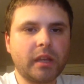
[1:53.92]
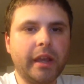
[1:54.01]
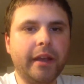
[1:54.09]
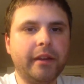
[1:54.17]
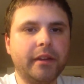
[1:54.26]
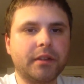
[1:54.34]

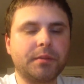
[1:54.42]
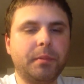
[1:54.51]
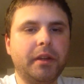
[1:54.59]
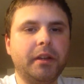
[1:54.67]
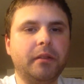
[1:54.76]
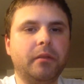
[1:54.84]
and
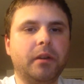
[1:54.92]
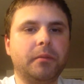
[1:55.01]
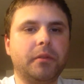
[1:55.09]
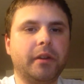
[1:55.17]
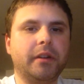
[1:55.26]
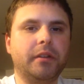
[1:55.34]
explaining what I'm
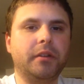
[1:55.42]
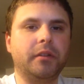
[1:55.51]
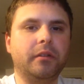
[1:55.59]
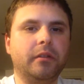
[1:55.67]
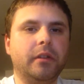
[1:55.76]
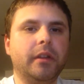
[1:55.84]
trying
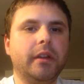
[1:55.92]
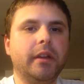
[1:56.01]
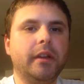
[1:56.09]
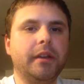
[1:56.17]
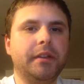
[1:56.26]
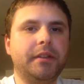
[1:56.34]
to
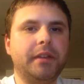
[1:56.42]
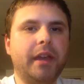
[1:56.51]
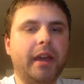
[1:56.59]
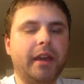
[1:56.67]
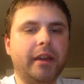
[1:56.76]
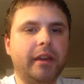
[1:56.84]

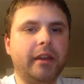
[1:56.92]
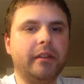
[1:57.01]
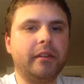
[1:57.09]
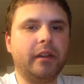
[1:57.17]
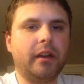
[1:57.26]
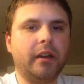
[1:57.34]
say.
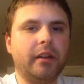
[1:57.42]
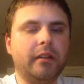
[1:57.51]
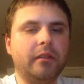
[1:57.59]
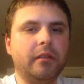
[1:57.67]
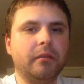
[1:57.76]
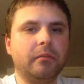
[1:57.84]
And uh,
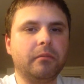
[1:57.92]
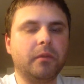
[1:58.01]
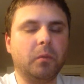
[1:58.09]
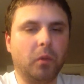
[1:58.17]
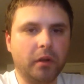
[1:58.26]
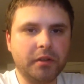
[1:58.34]

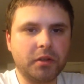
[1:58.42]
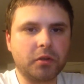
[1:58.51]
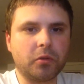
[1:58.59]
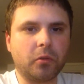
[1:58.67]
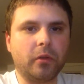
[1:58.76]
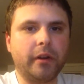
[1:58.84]
one
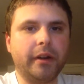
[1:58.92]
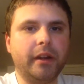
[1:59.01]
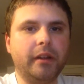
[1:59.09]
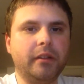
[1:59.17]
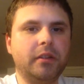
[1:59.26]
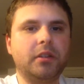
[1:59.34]

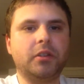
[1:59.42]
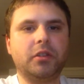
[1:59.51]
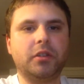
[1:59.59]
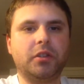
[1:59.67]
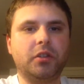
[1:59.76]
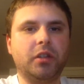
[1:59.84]
story, and this is
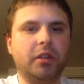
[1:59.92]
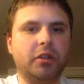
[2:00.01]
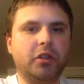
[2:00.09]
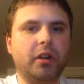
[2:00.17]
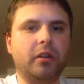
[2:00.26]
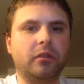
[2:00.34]
just a
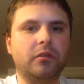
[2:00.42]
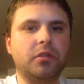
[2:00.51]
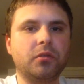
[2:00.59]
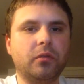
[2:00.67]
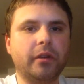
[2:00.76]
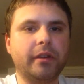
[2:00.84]
general
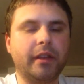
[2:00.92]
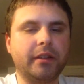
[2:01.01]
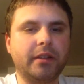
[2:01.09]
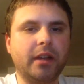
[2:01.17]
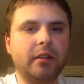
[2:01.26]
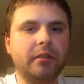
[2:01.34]
story
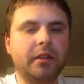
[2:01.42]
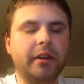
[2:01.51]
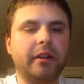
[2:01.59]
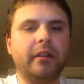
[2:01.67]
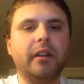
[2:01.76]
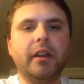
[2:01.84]
that's out
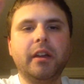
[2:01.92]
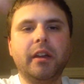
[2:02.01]
there,